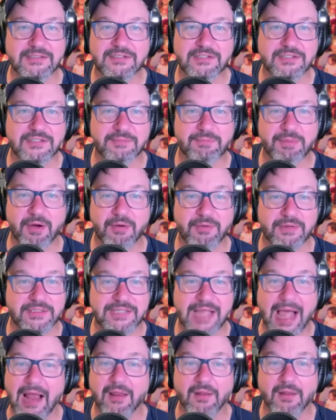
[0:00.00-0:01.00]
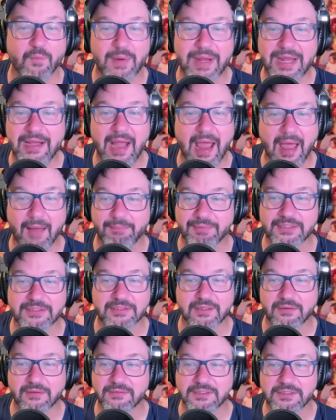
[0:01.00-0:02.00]
is just a bonus Halloween
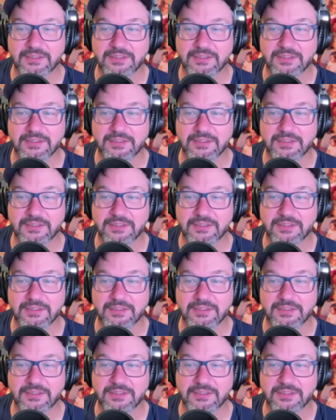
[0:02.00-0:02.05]
episode.